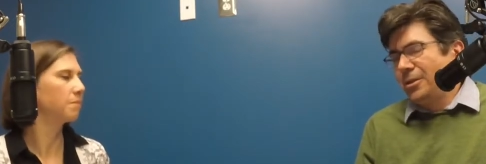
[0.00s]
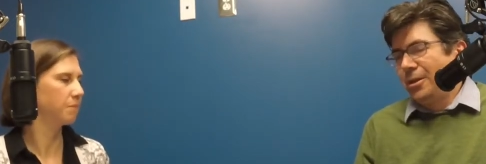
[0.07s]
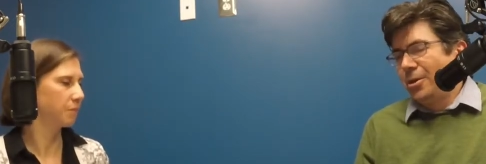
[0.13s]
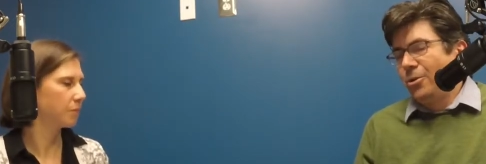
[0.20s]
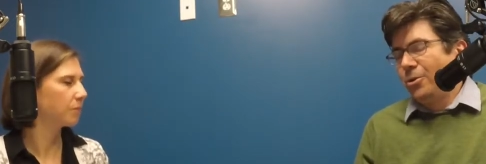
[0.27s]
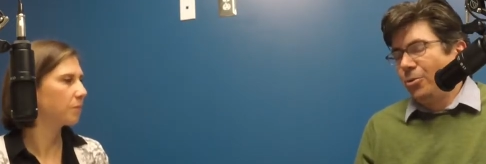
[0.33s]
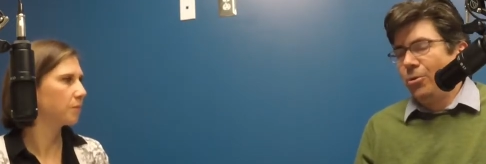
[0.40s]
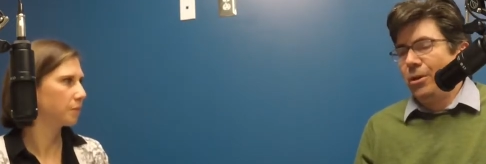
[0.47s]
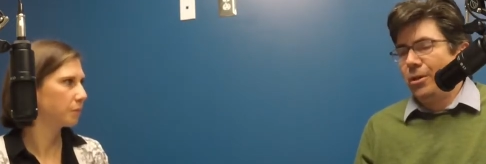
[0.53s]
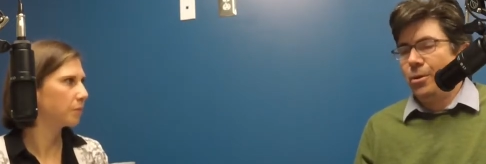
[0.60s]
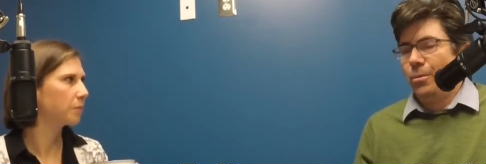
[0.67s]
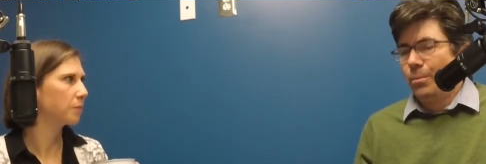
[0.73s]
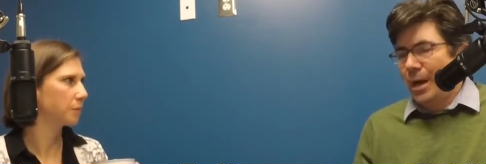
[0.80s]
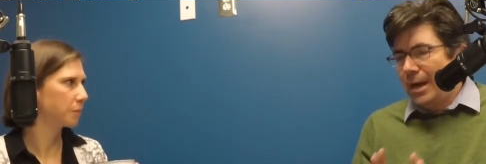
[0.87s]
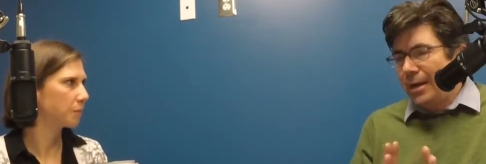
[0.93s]
Speaker 1: You know, you either
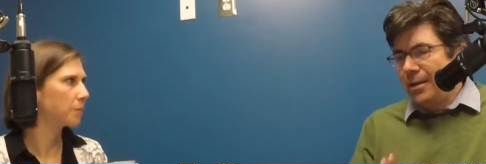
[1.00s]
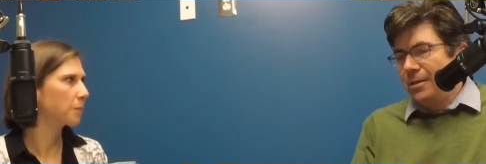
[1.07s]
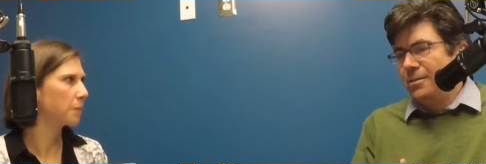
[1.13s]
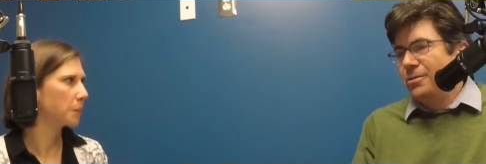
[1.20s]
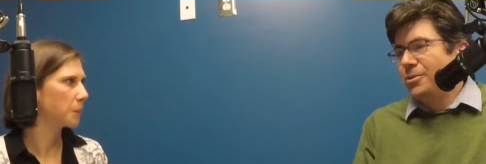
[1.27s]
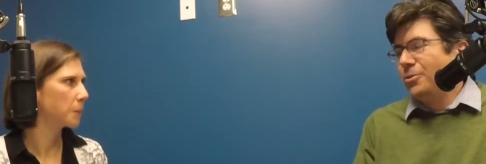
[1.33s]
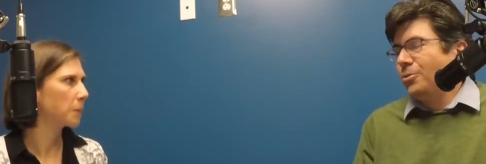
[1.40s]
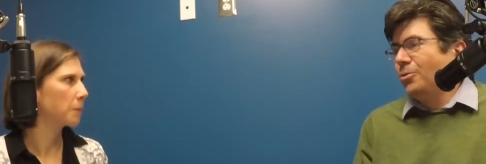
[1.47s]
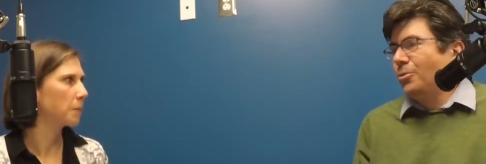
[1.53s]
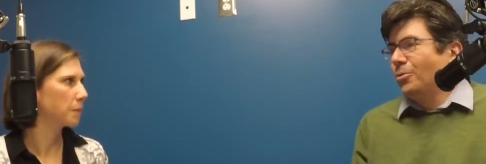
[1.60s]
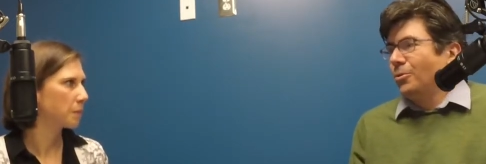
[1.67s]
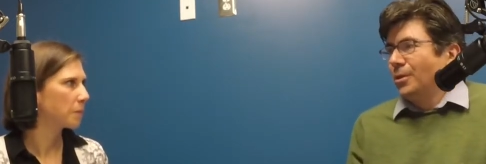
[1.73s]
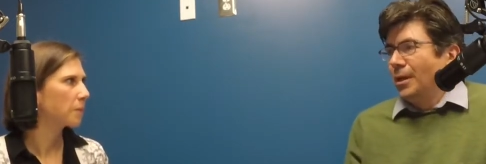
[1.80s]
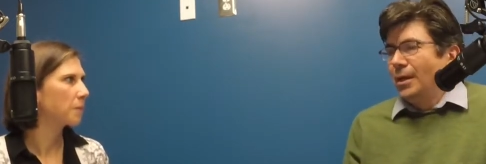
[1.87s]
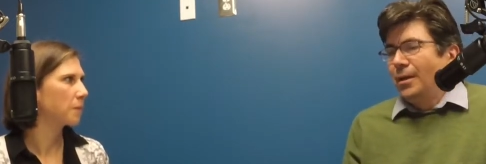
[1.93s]
buy
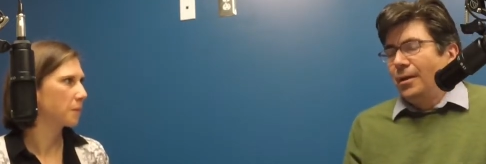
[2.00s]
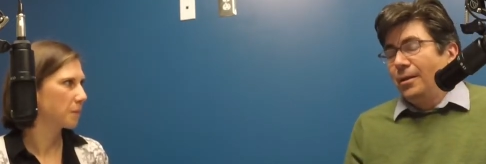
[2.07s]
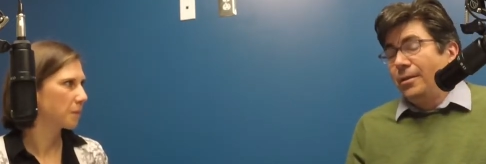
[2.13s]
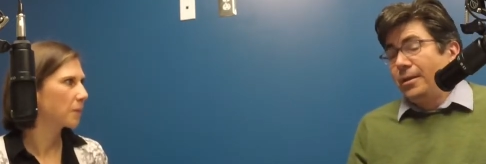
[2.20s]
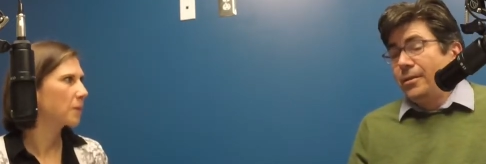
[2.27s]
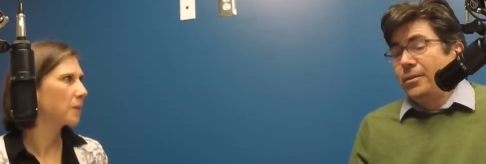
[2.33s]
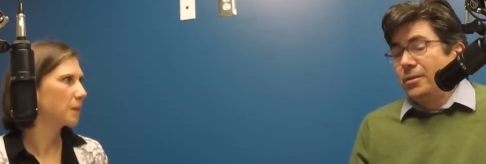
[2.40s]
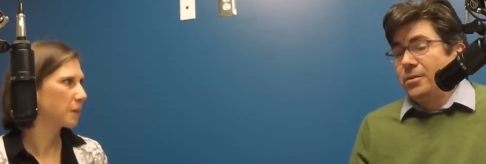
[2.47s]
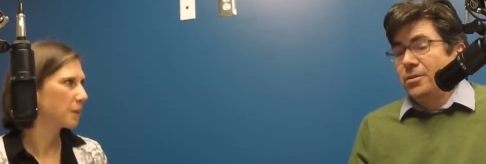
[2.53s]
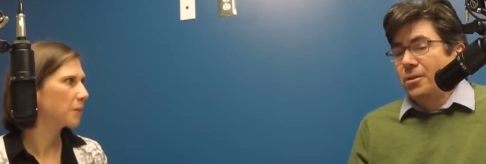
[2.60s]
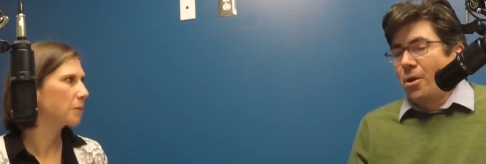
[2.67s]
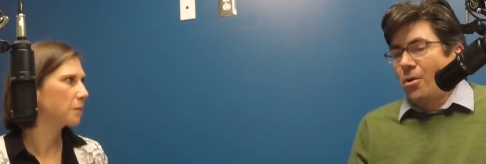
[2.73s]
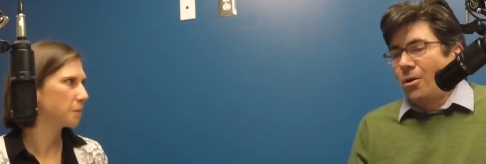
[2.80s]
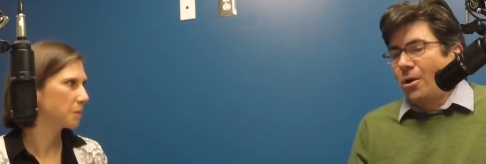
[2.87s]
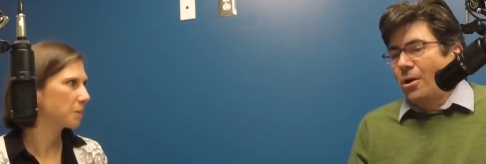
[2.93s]
into that this is
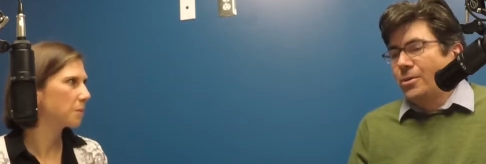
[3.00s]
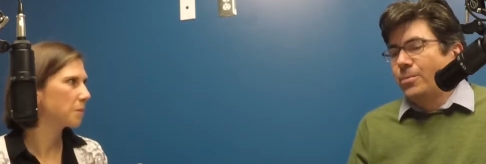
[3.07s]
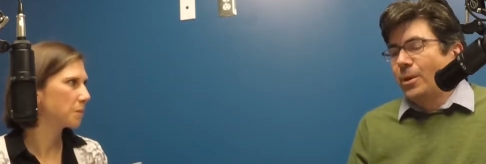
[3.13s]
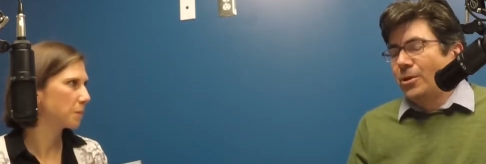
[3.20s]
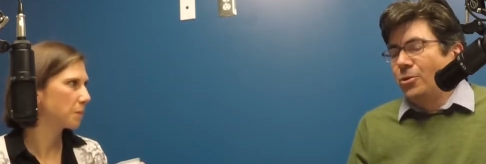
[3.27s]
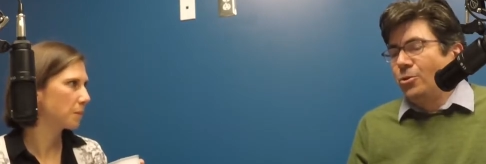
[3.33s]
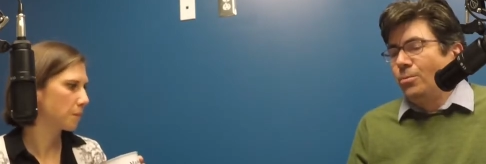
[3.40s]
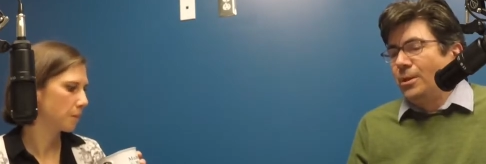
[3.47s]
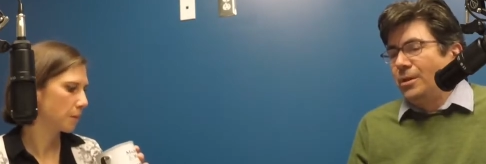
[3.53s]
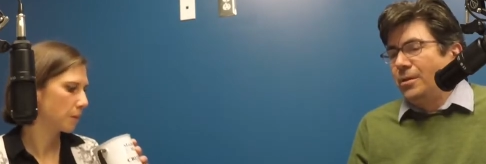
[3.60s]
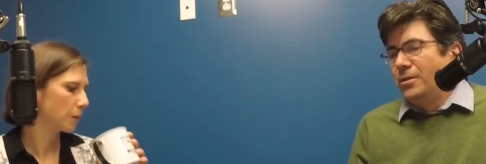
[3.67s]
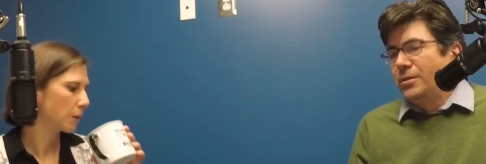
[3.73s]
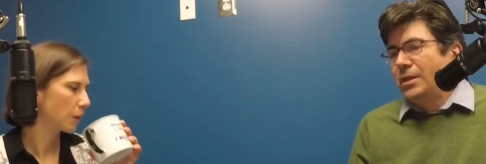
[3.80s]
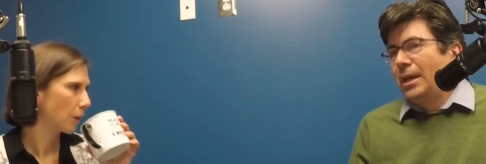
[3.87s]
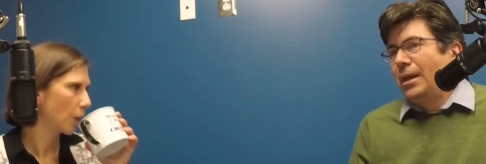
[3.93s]
all caused by
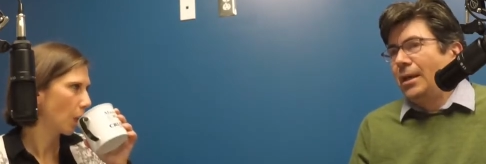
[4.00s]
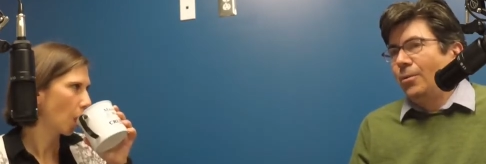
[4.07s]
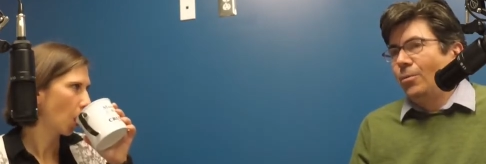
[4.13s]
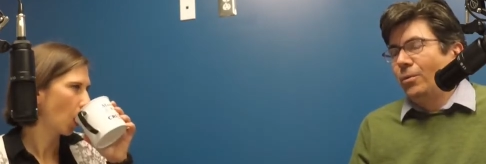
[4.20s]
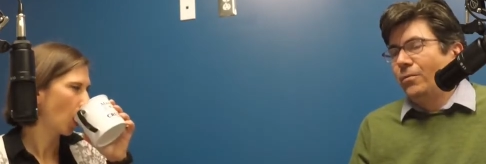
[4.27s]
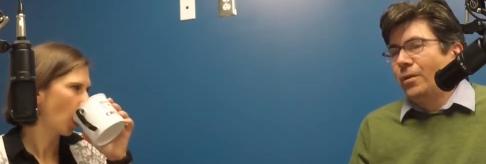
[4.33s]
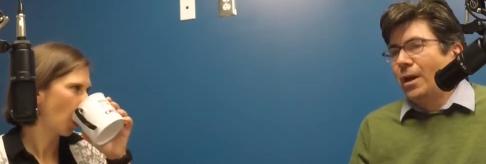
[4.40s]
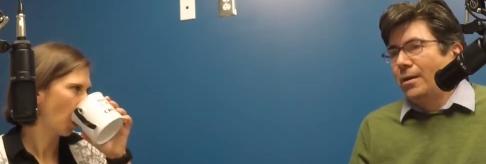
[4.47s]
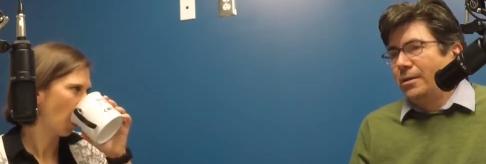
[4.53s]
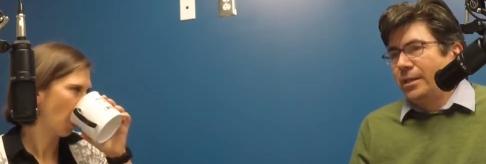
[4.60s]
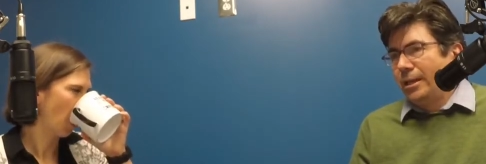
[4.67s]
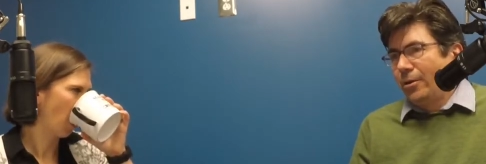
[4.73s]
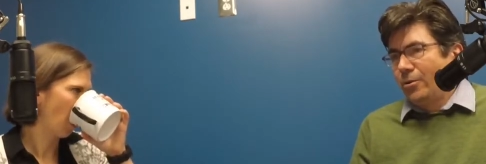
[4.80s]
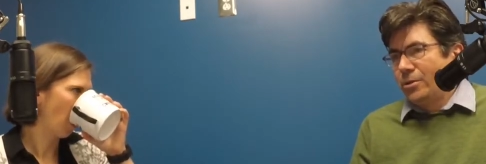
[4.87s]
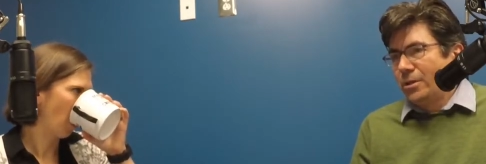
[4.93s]
humans and we've got to
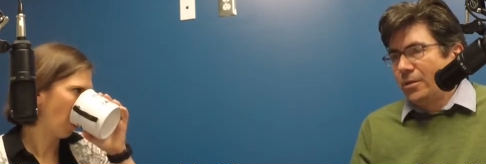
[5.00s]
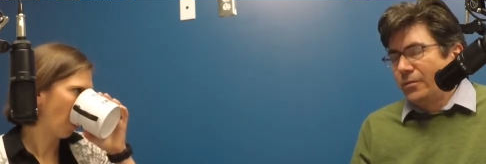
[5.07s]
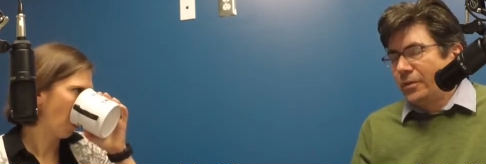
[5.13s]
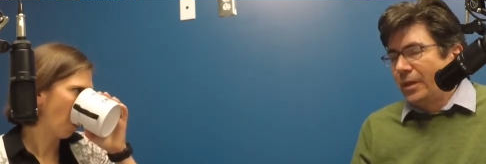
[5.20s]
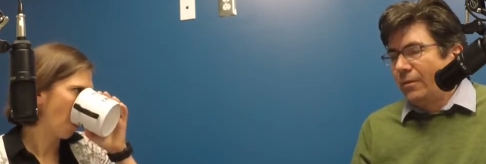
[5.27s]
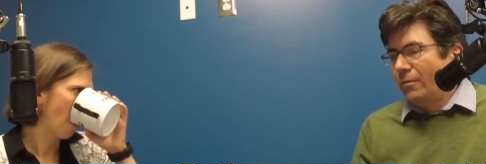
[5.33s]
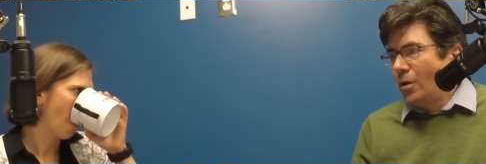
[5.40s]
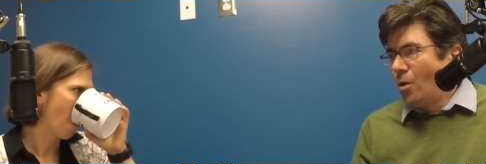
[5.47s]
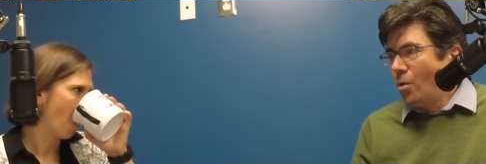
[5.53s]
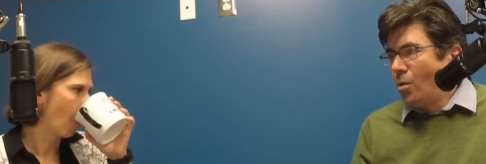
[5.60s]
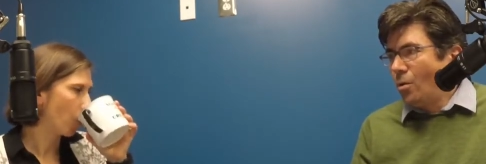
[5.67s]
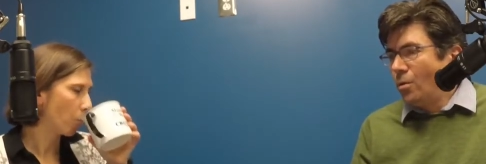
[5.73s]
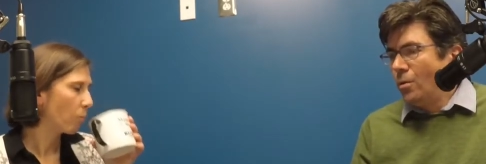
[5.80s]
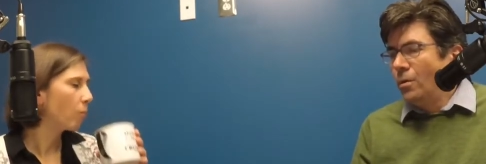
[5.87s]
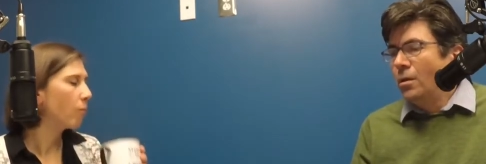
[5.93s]
dig ourselves out of a
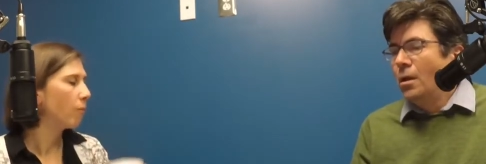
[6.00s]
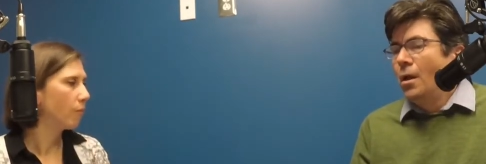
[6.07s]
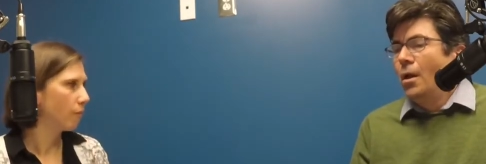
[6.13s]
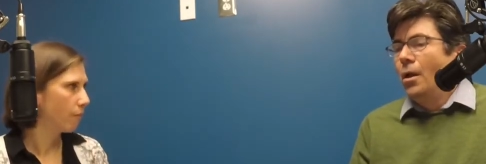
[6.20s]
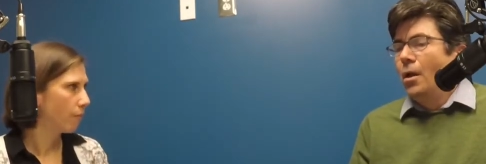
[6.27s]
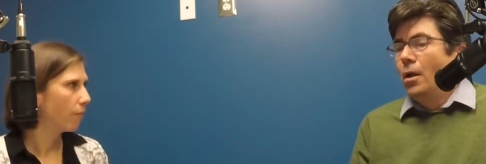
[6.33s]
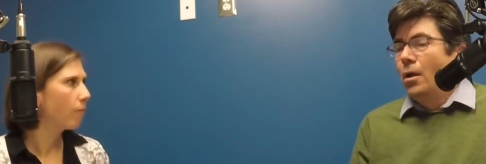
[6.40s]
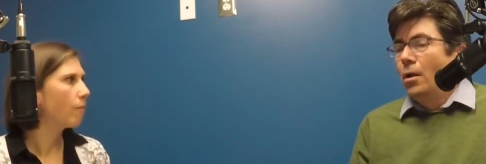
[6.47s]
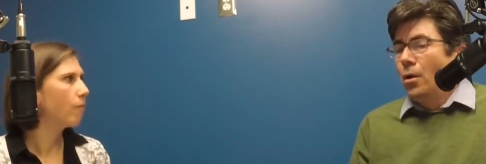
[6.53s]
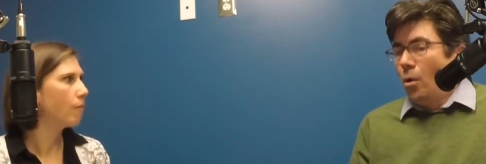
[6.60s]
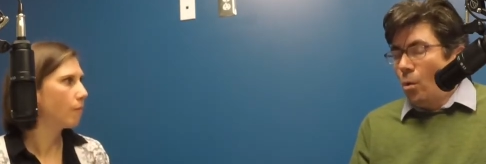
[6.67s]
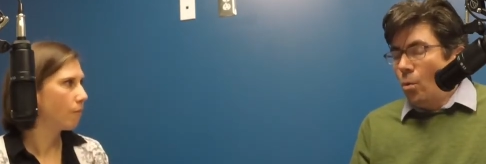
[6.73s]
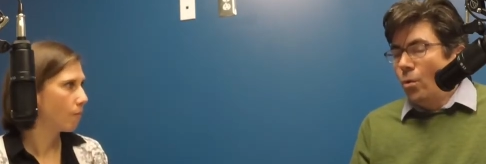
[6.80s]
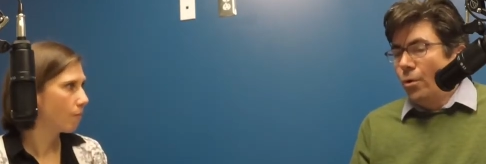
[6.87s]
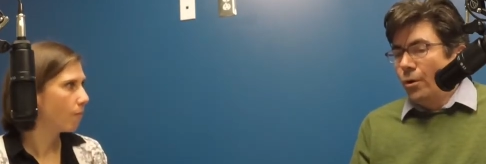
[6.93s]
hole,
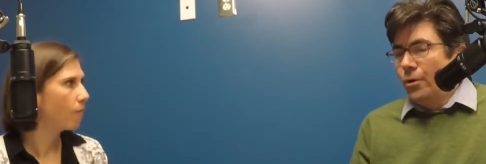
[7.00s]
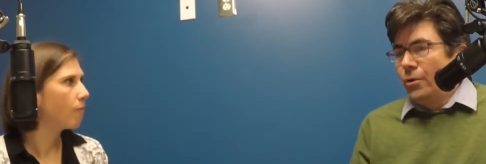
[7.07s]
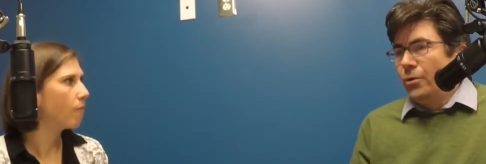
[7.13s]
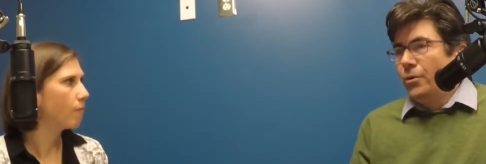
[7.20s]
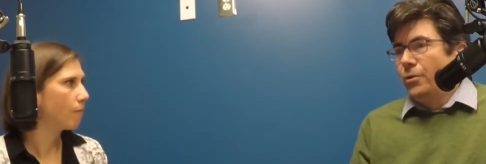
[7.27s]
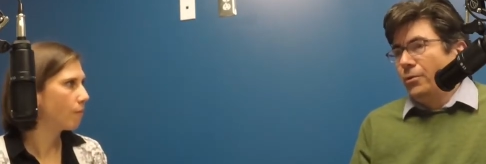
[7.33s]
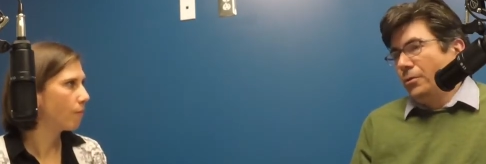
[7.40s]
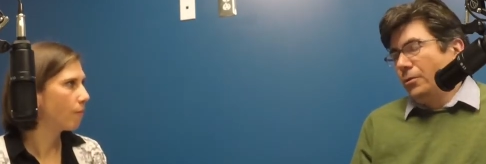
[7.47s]
or